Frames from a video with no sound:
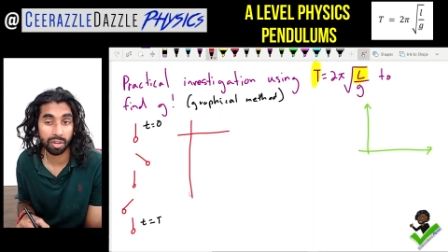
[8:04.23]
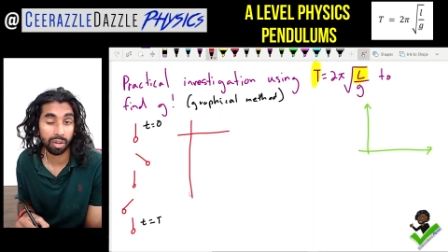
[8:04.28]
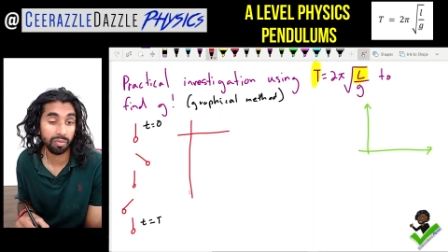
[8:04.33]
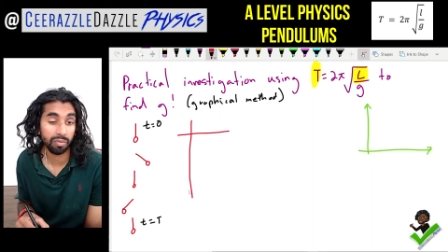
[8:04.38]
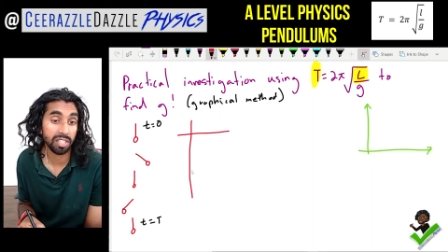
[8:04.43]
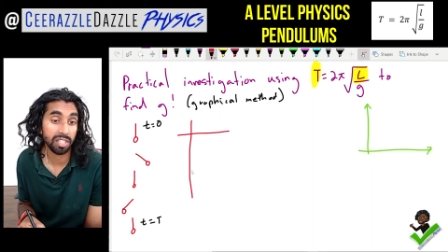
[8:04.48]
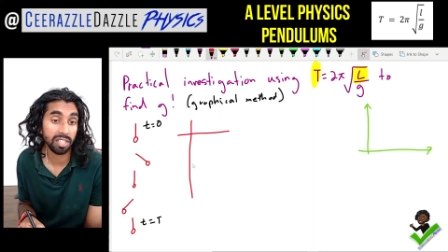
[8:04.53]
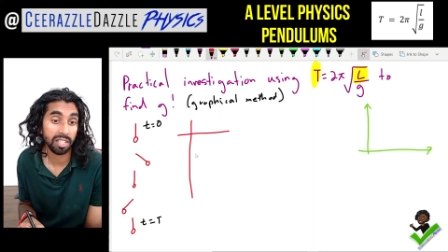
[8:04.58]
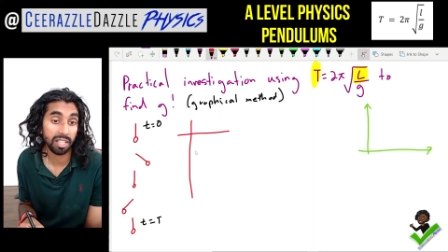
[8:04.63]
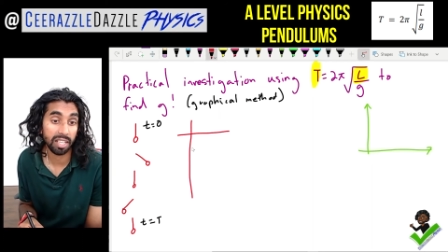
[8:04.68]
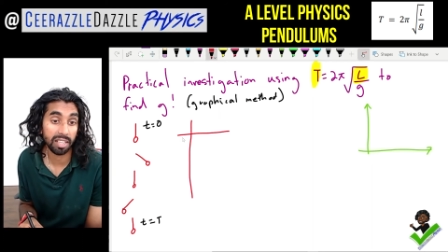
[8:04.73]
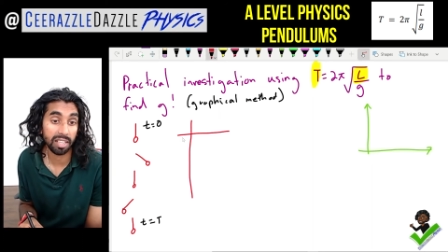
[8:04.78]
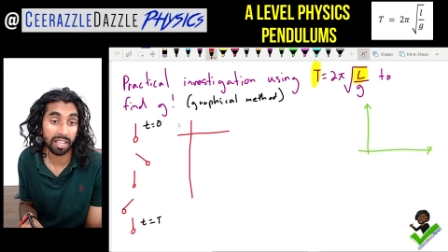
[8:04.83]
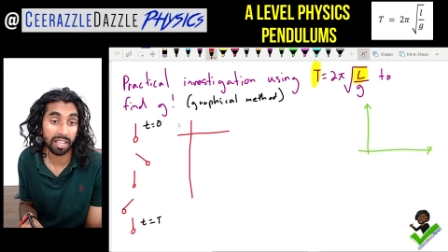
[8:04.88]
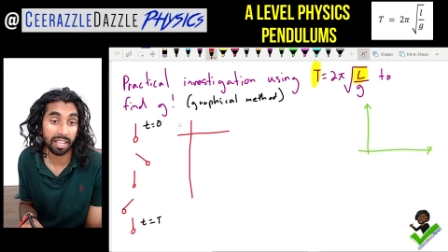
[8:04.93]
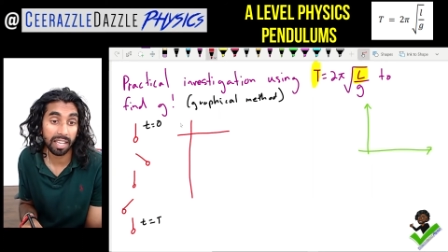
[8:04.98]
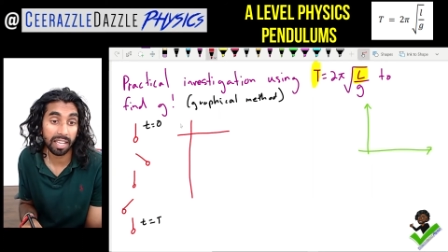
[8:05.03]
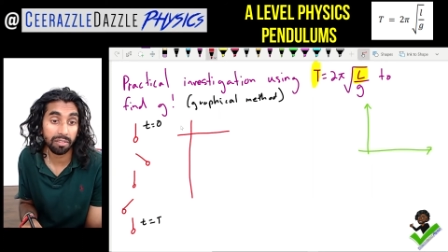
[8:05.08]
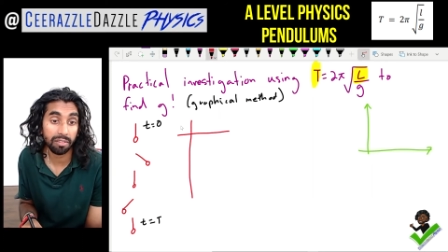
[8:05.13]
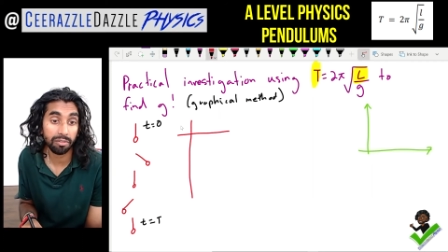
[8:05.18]
obviously, the
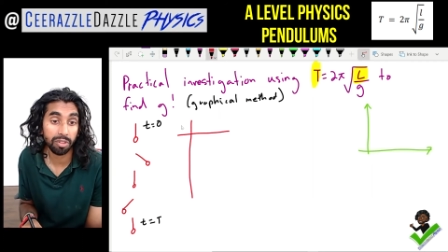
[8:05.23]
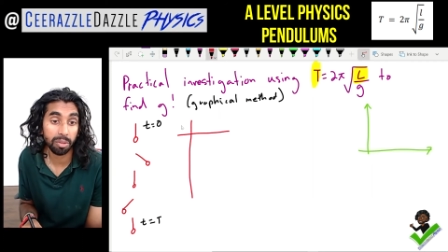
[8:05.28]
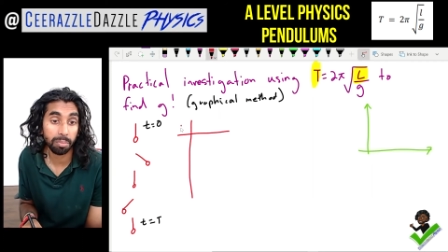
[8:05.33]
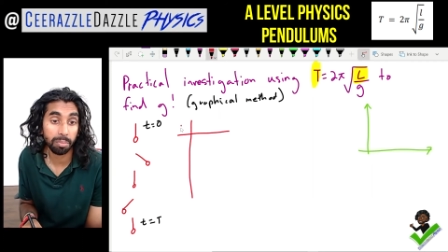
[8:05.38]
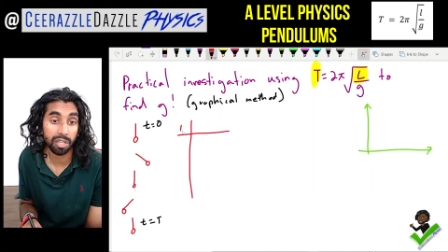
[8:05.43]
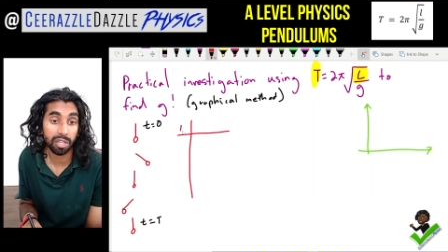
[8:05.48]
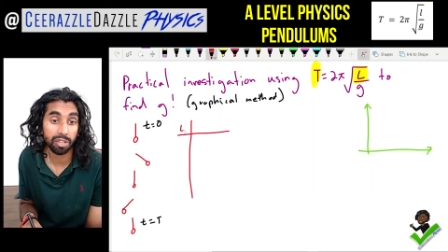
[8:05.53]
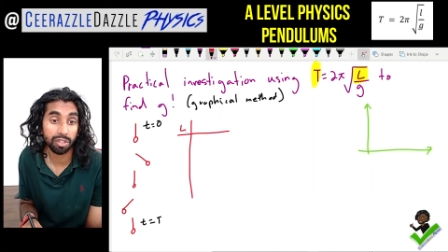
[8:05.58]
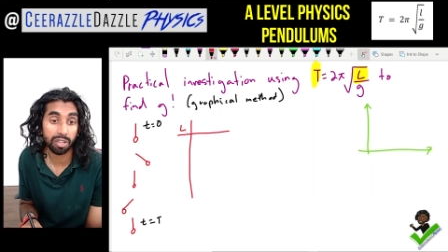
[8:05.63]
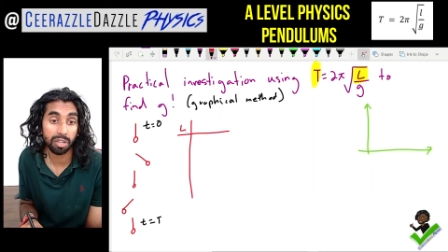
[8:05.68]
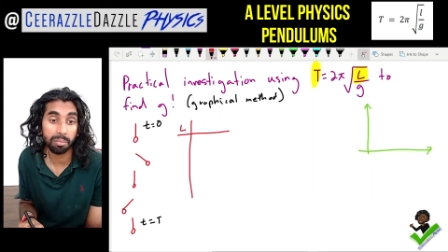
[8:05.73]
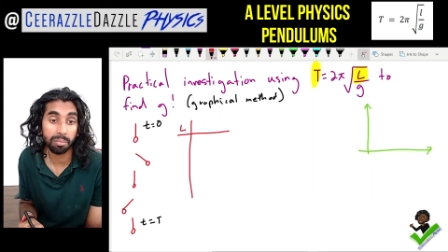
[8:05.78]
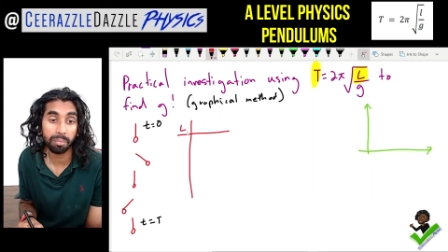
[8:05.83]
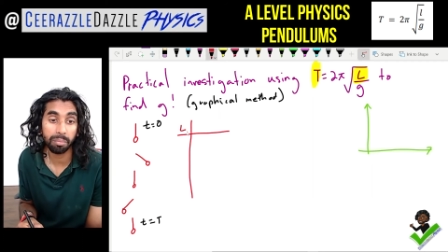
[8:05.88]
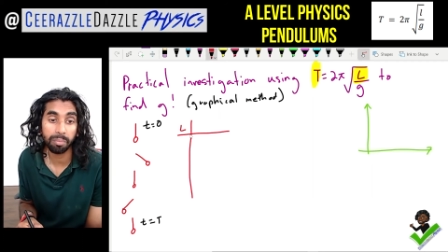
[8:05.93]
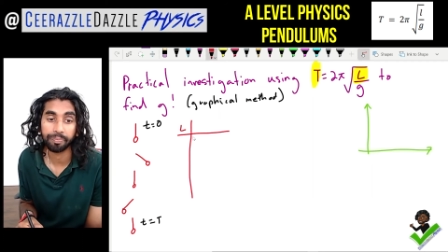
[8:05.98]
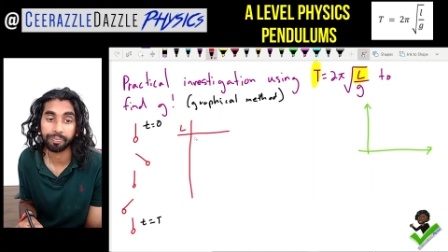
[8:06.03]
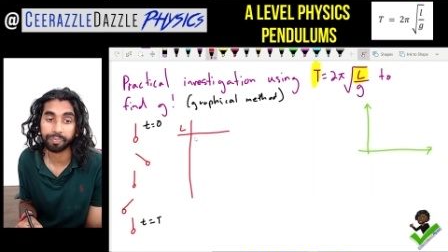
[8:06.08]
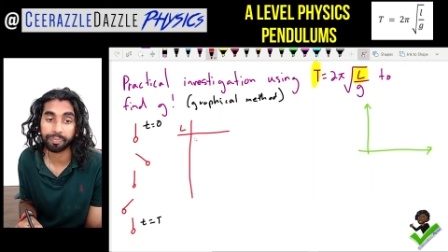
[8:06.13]
length of the pendulum.